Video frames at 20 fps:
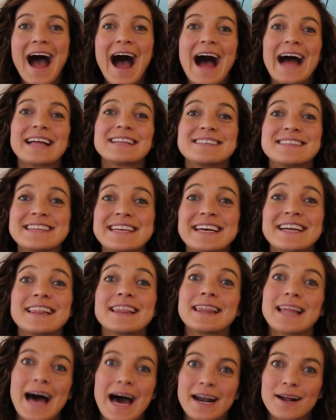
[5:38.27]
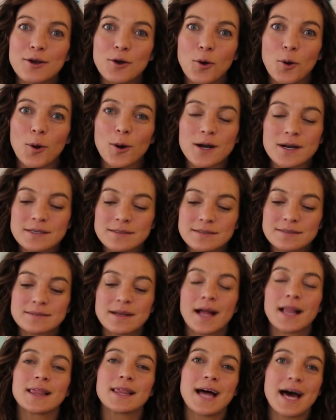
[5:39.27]
I see a lot of cores,
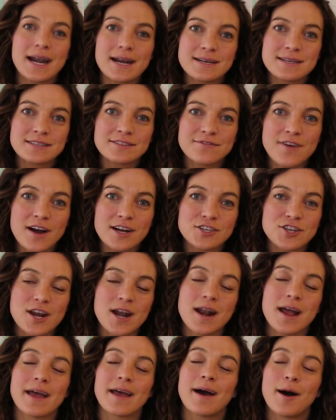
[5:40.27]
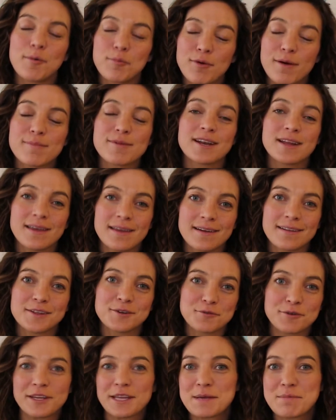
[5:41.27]
a lot of dysfunction, and I help women heal
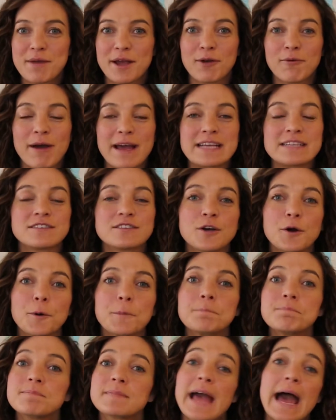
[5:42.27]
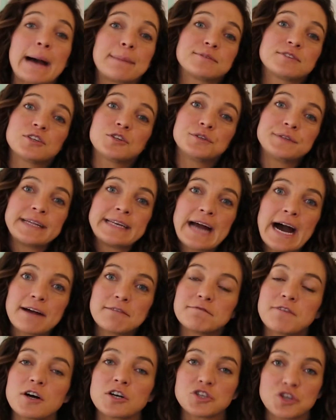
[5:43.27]
in really big ways. So absolutely
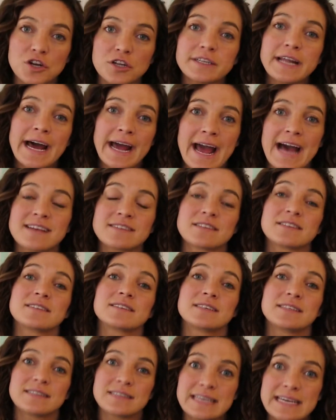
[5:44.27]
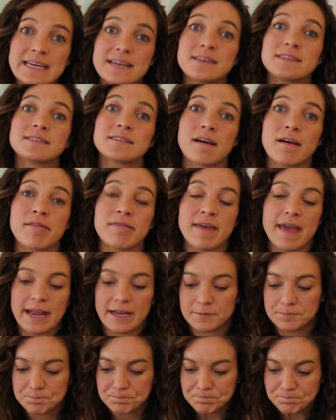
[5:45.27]
not. Functional diastasis is a
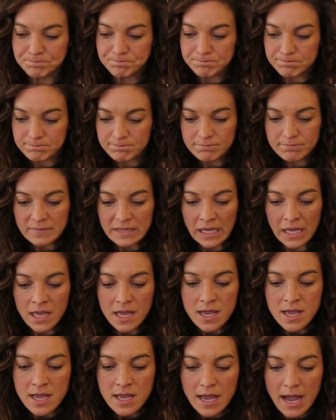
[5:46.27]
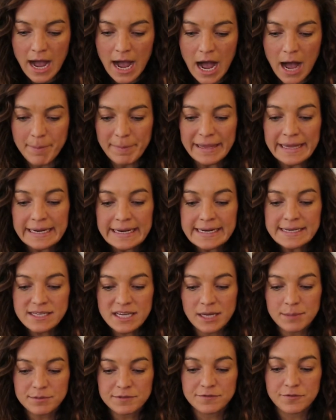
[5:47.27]
thing. Any
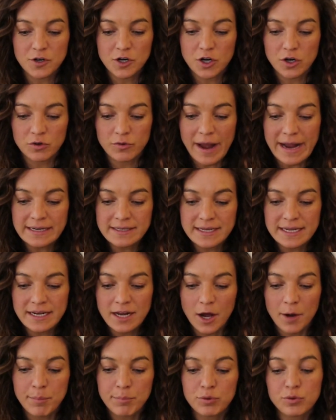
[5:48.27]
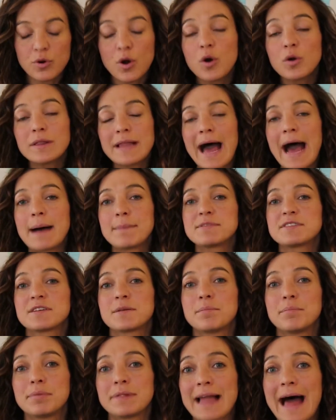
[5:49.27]
tips for correcting a
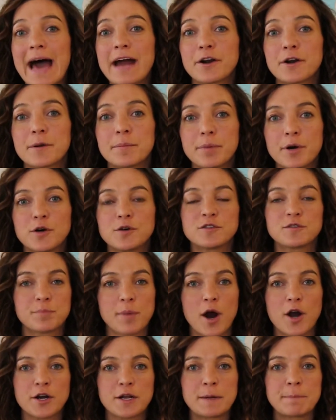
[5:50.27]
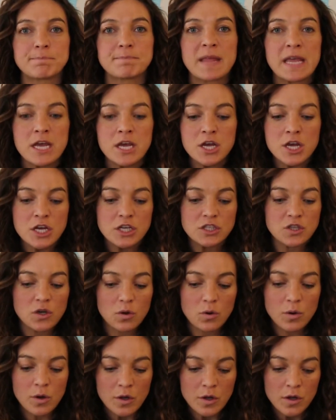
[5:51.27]
prolapsed bladder postpartum?
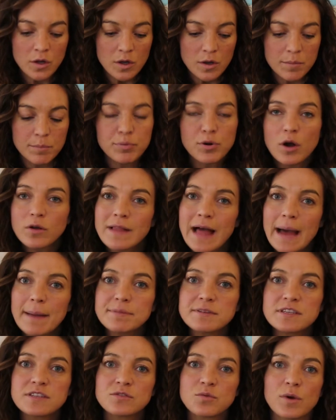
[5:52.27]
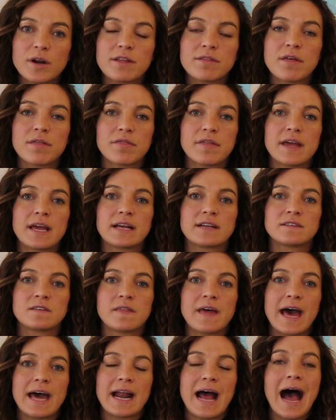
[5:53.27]
So prolapse is one of the things
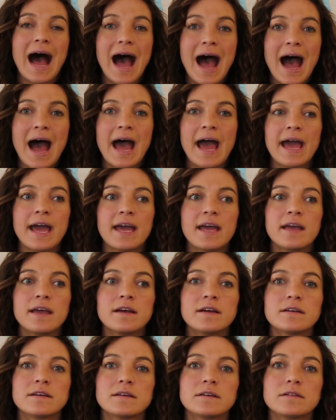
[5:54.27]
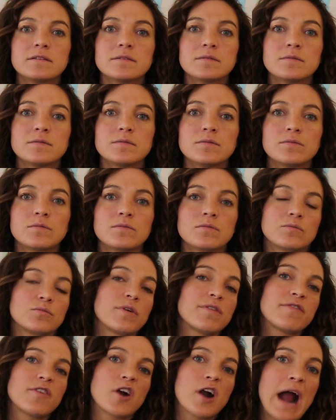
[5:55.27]
that I
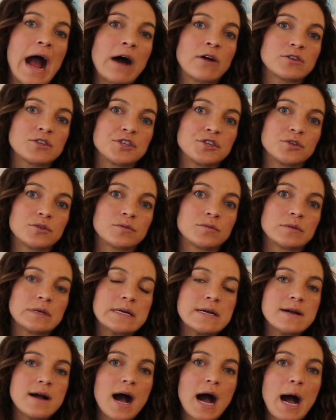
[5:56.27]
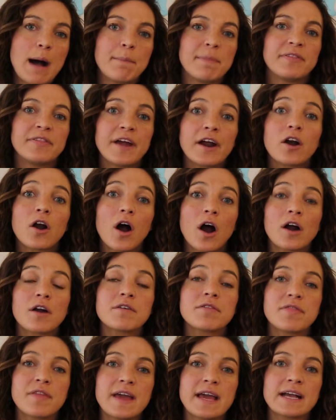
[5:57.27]
refer out to. There
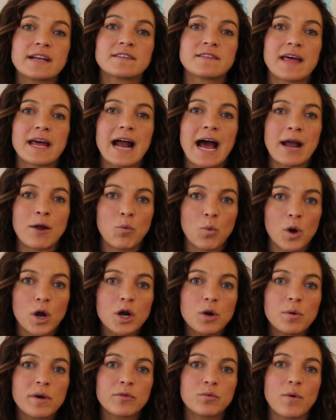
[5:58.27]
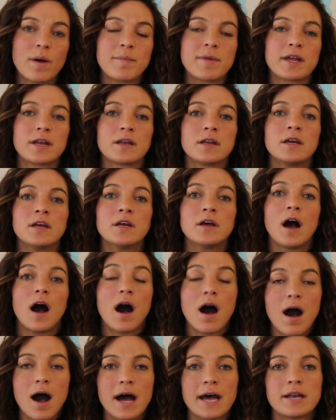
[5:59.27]
are things that I work with women
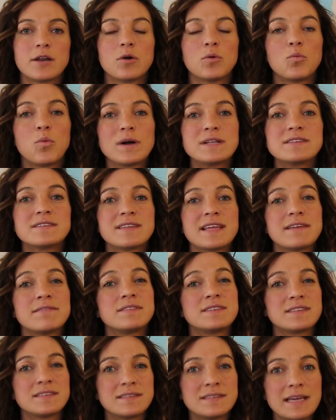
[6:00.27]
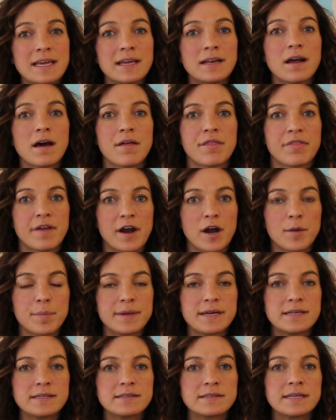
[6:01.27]
on once they've seen a
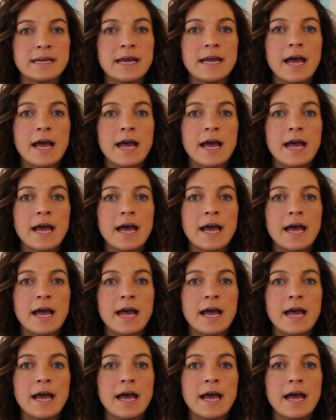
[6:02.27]
therapist,